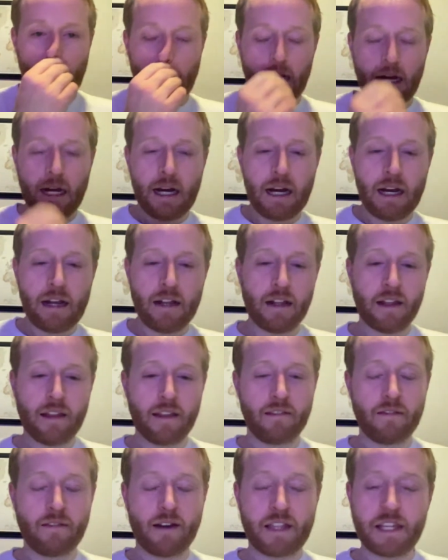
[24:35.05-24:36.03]
I
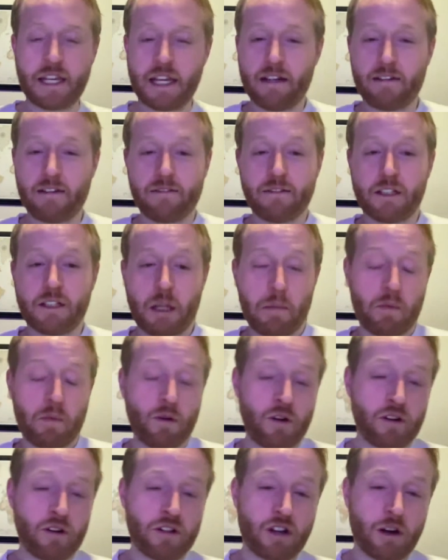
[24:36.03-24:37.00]
think Club
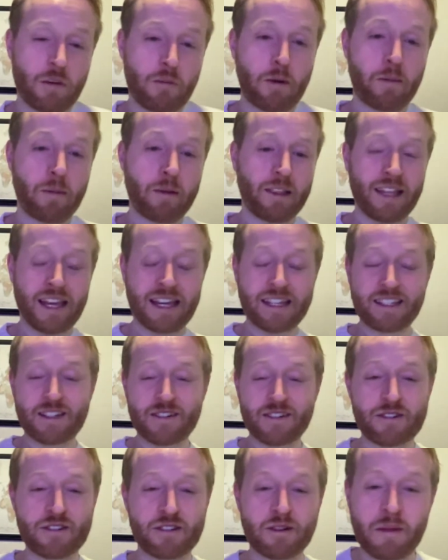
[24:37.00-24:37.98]
Bruges are probably less
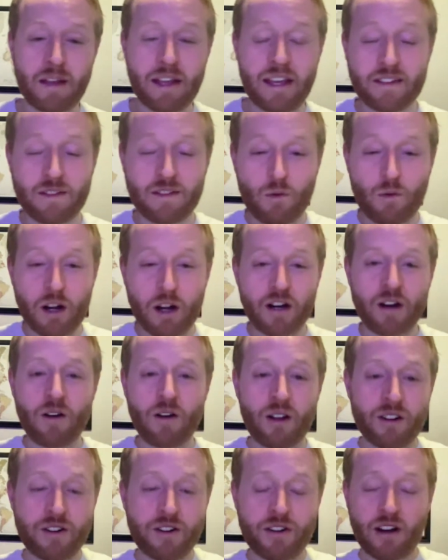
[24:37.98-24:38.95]
interested in me as a
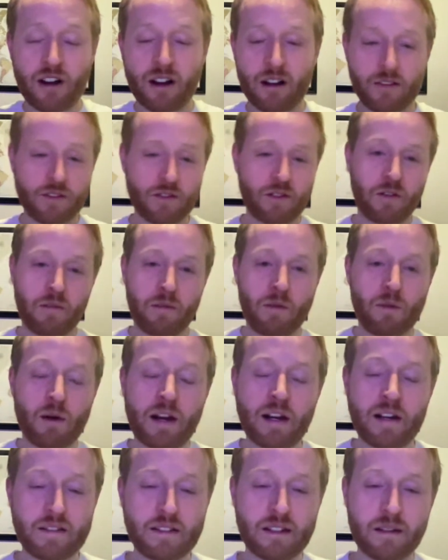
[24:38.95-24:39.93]
1-goal underdog. I'll certainly be
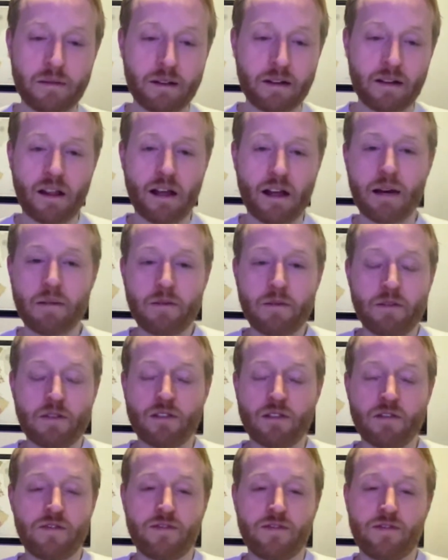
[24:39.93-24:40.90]
waiting to see them climb
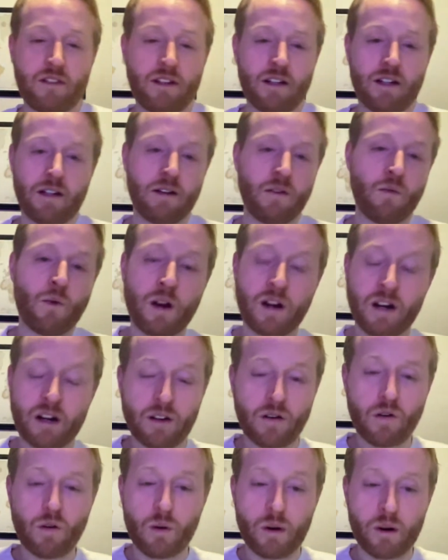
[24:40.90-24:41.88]
to a
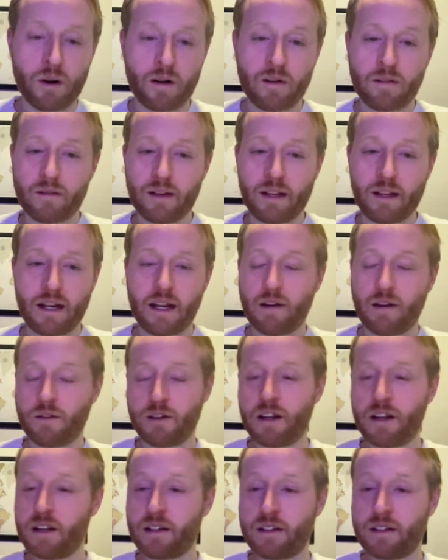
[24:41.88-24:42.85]
1.25. And I would
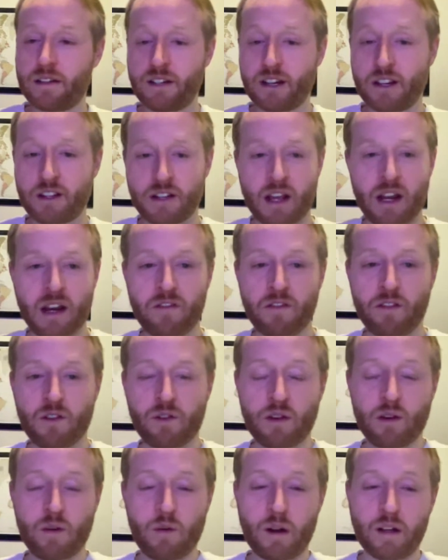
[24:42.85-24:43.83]
suggest any of
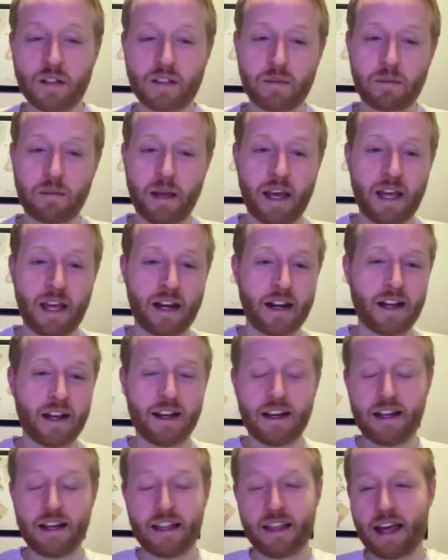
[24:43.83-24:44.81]
you that want to bet
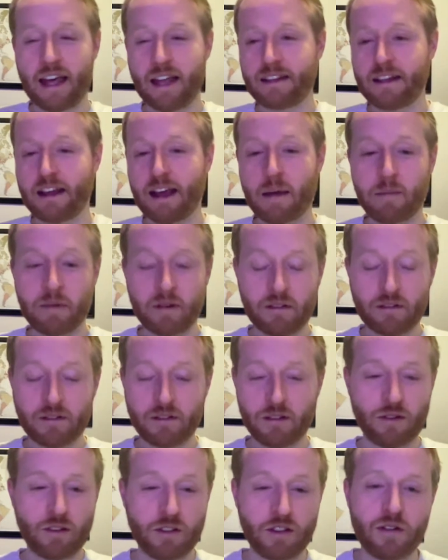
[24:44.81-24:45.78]
that to happen,
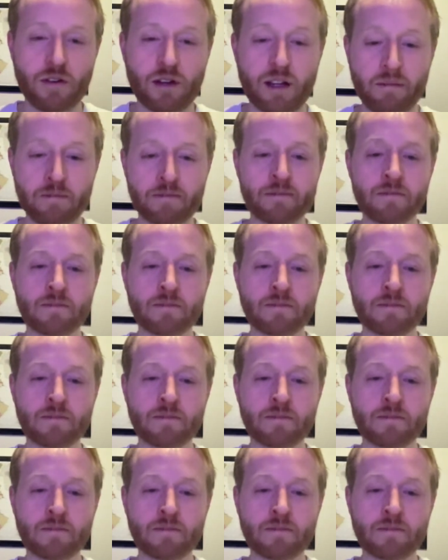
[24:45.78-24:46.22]
certainly do it.